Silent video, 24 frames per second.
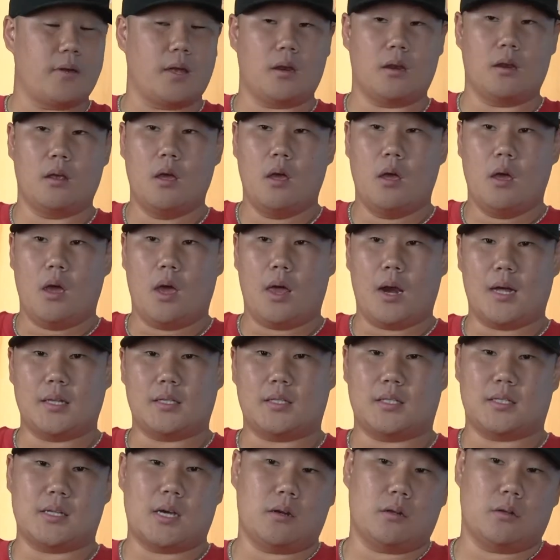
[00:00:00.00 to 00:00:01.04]
And I
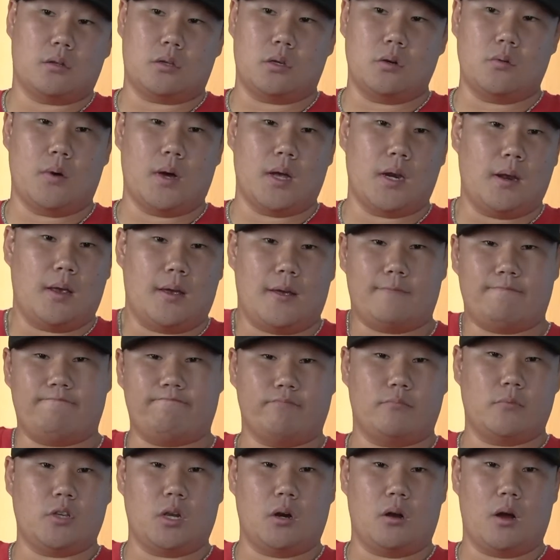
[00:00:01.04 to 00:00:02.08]
decided to do it,
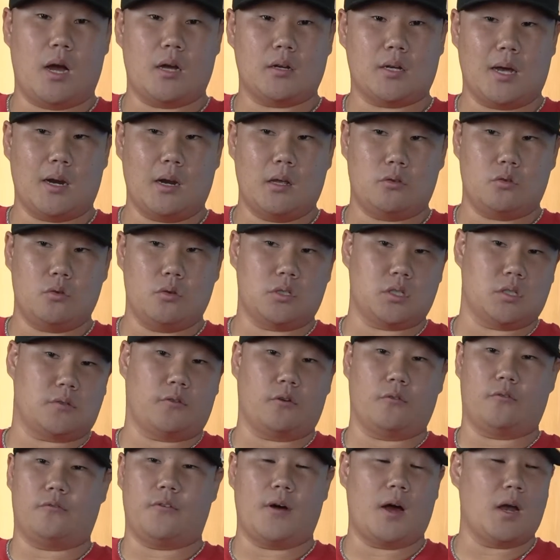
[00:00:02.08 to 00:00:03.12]
and I kind of do it just
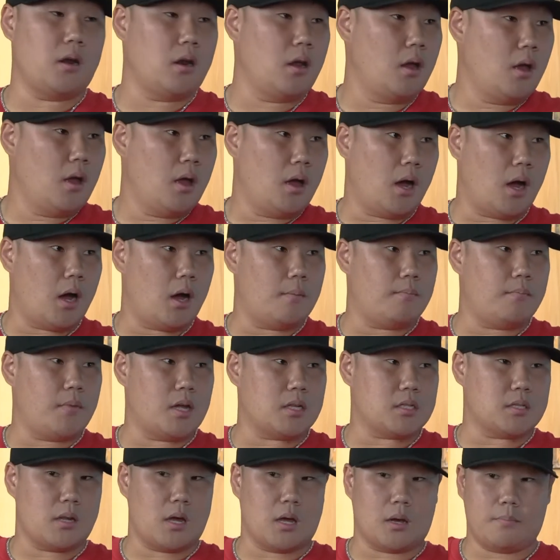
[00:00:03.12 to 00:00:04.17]
for fun,
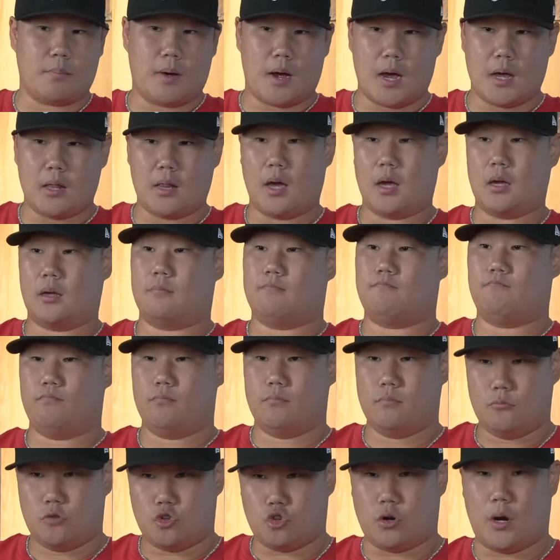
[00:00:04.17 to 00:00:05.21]
as my
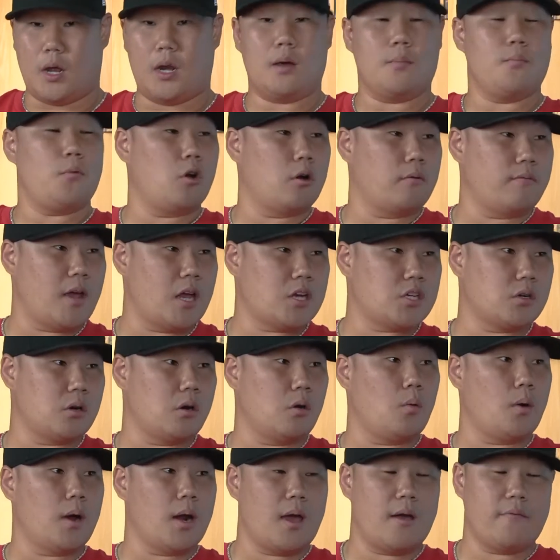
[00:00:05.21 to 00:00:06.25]
training motivation
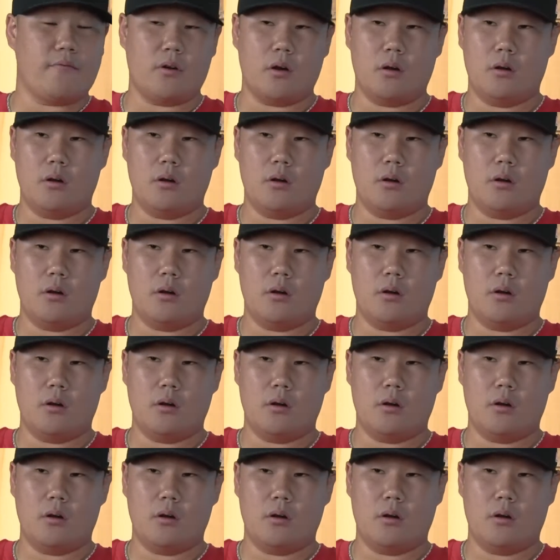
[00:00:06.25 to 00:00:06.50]
or whatever.